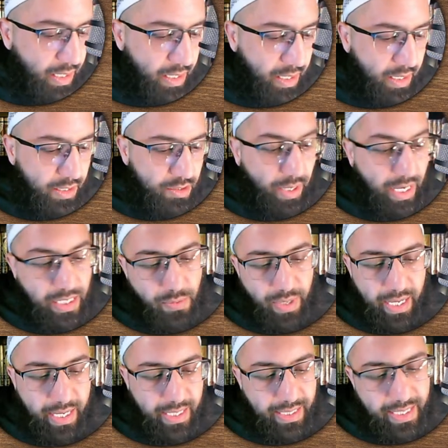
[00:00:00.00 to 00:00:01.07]
So
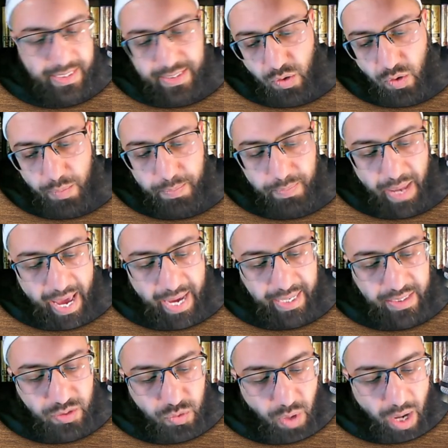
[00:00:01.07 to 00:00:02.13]
anyway, let's go back
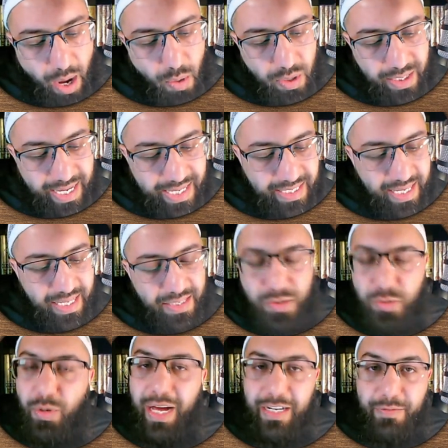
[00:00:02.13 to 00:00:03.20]
to our lessons,
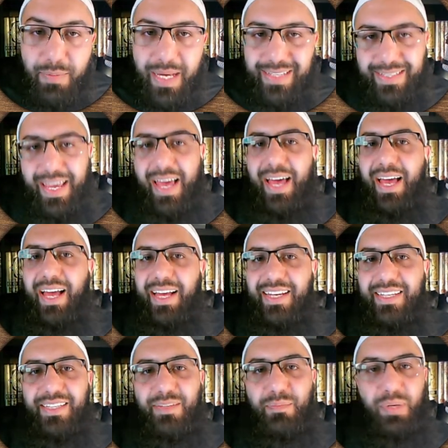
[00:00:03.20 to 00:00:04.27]
to Alif Ba Ta,
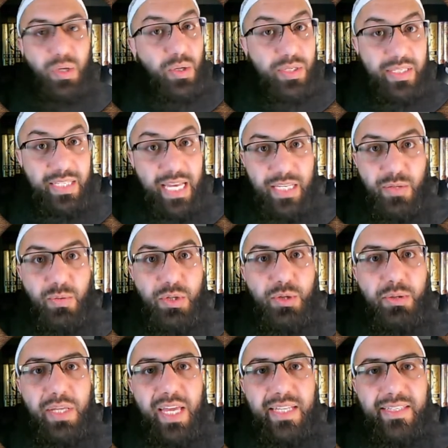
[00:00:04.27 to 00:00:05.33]
because that's what you
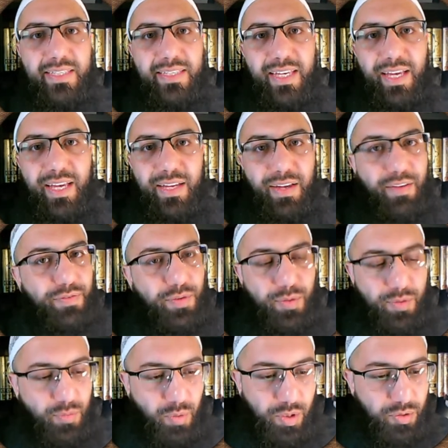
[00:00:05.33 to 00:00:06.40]
need. If you
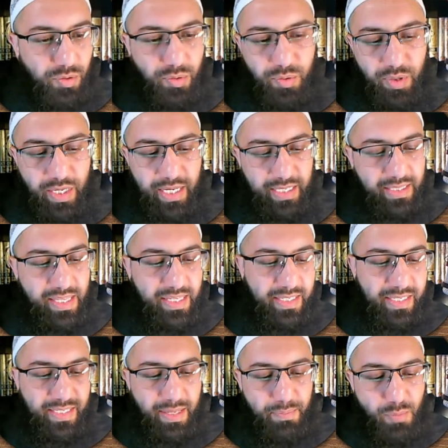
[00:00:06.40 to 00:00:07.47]
want to, this is
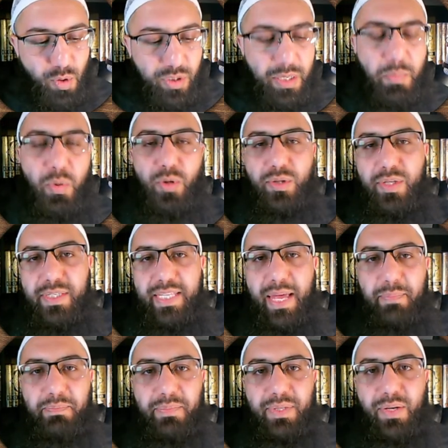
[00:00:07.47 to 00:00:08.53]
the most important step.
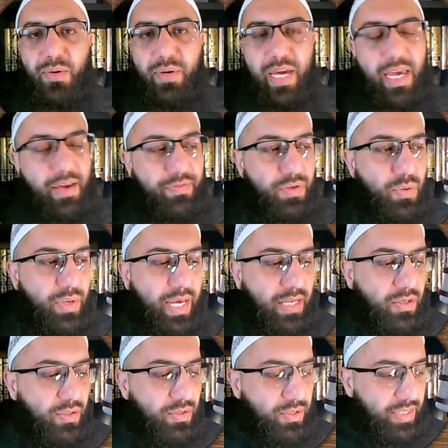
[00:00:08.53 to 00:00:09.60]
Okay, if you
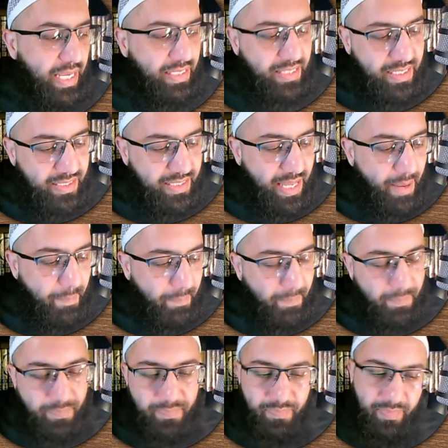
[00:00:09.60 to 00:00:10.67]
cannot take this step,
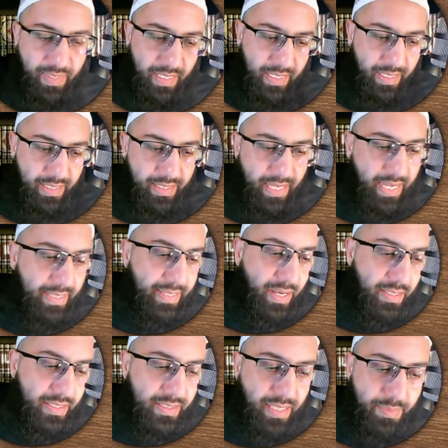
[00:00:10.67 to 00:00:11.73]
then the other
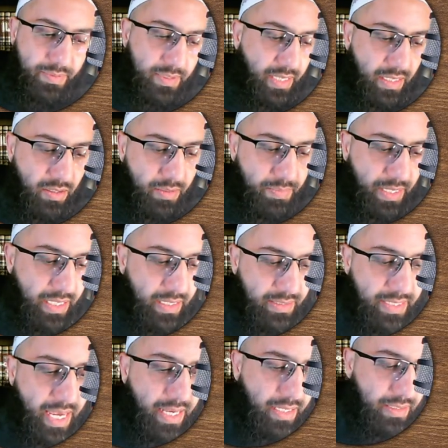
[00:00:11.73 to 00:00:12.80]
steps cannot be
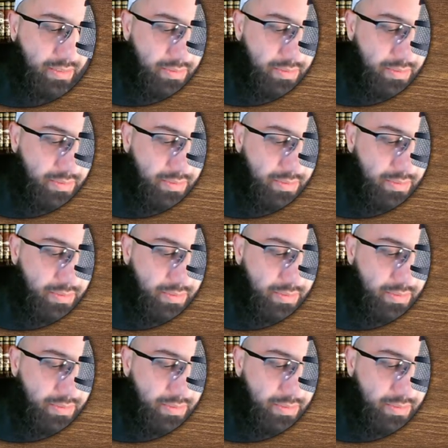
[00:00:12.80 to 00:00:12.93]
taken.